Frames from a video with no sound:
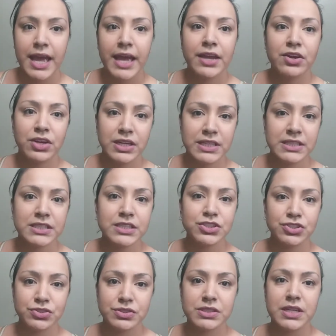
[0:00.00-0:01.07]
and could easily
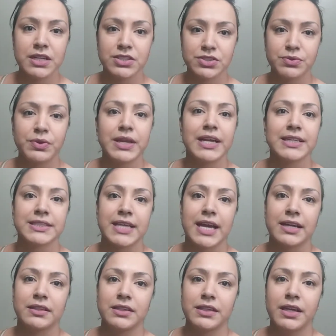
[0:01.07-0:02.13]
choose not to
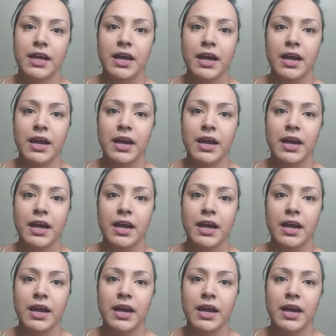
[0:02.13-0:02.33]
exactly.